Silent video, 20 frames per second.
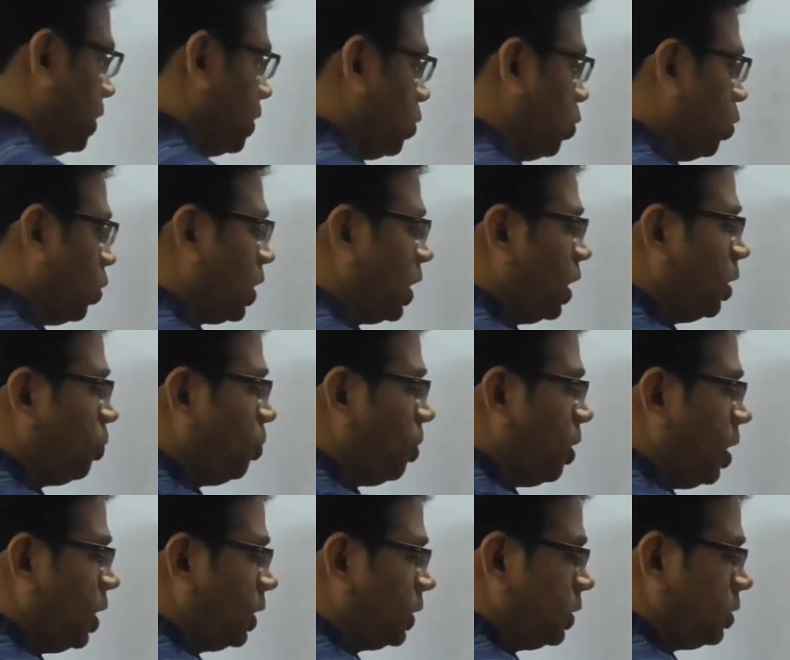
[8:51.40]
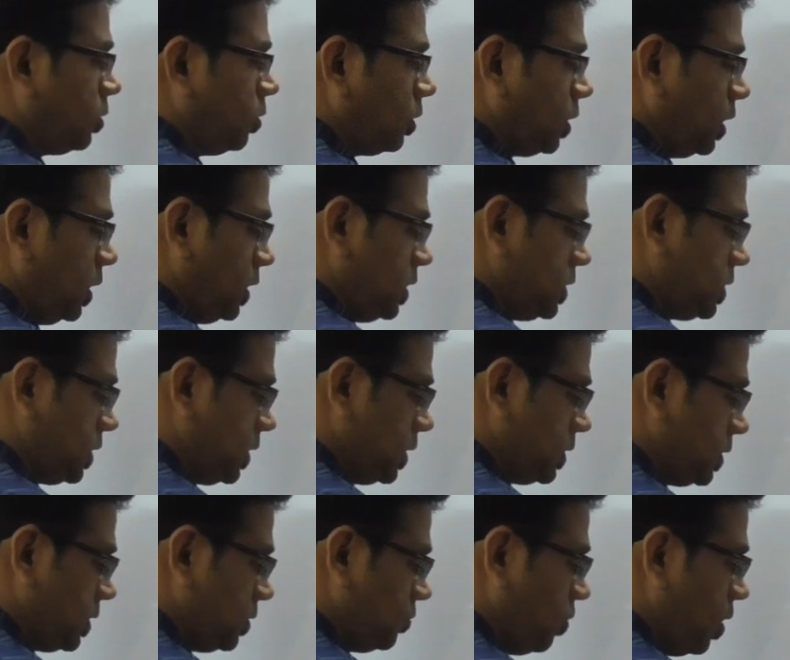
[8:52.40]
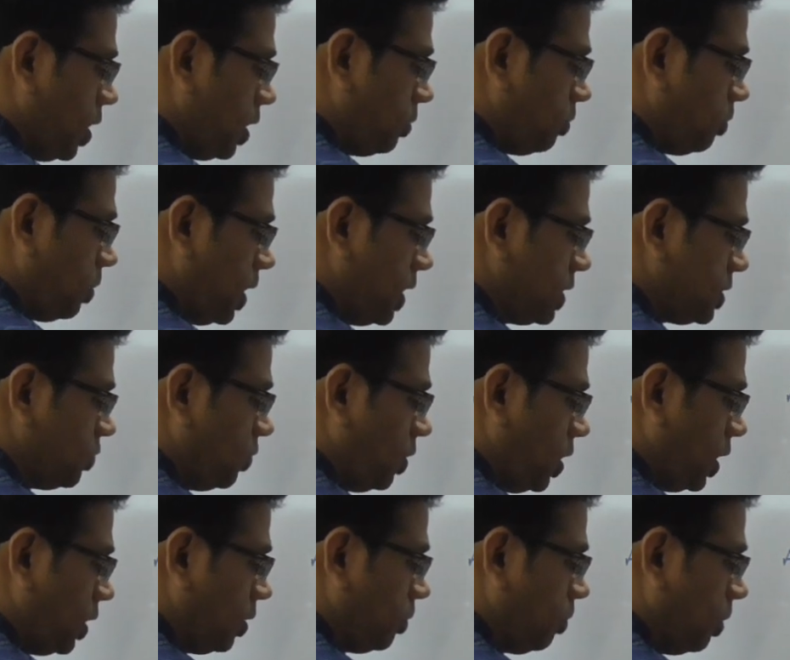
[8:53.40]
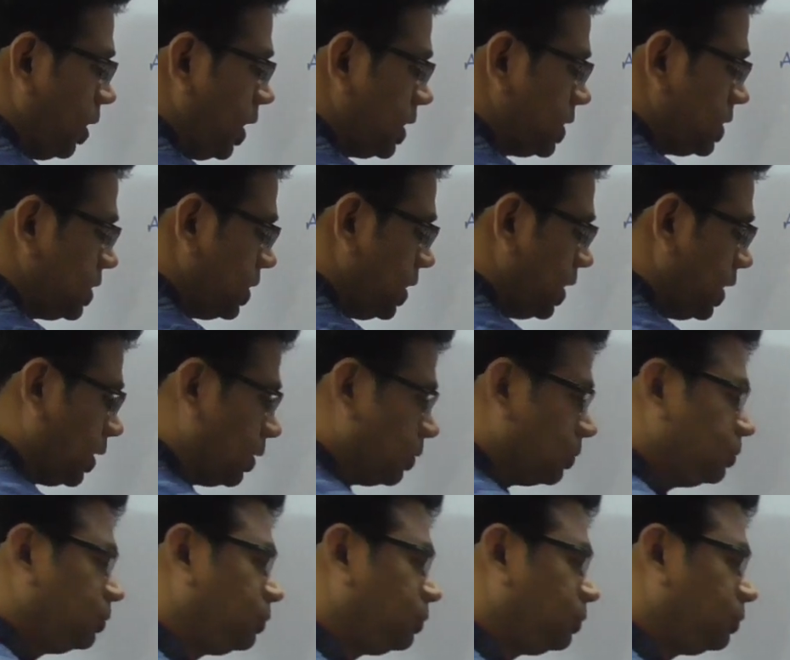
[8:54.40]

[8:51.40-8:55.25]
the total path, total distance is 1 plus 1 plus 3.